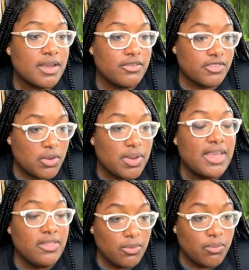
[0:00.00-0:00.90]
So
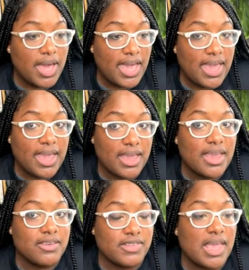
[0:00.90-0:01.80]
either way
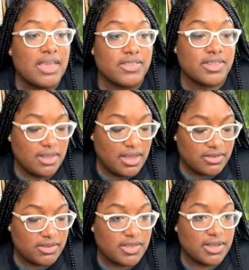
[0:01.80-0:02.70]
is
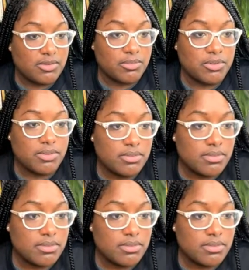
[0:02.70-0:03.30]
acceptable.